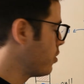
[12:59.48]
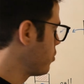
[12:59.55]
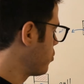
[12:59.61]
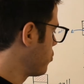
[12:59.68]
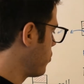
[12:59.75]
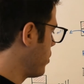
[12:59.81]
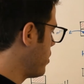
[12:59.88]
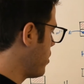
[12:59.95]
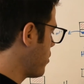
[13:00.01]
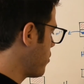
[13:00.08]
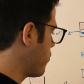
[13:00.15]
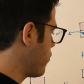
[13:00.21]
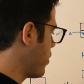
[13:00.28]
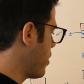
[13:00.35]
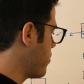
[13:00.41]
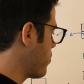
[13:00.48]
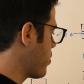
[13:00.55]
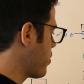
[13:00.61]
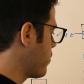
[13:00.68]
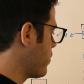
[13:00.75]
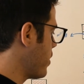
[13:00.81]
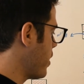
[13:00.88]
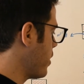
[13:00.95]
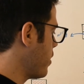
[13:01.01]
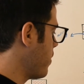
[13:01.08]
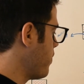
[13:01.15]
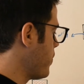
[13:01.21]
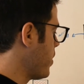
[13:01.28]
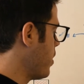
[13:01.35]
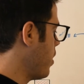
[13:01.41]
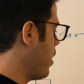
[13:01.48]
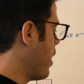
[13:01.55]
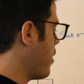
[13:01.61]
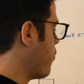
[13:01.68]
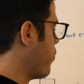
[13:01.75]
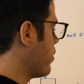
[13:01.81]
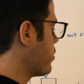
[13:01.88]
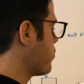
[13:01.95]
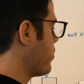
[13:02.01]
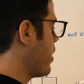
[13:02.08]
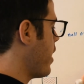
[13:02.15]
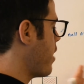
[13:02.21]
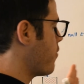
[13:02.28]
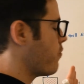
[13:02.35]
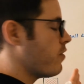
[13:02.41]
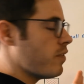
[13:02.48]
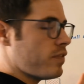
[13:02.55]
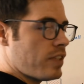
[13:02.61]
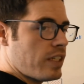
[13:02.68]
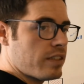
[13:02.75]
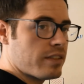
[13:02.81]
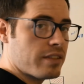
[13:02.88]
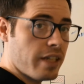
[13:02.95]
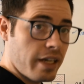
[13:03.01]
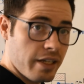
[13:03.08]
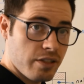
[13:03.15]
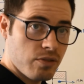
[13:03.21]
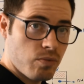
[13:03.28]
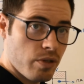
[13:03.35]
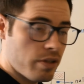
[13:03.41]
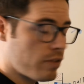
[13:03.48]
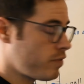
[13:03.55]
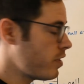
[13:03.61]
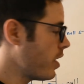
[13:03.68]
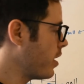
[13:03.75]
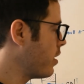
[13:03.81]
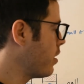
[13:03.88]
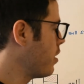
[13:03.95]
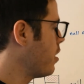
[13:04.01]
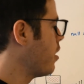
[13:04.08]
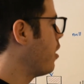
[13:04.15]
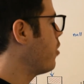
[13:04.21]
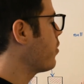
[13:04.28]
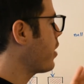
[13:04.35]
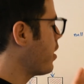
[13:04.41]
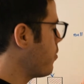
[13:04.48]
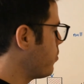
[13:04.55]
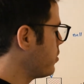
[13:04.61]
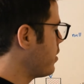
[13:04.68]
store another frame worth of data. And once we have 15 seconds worth of data, okay, well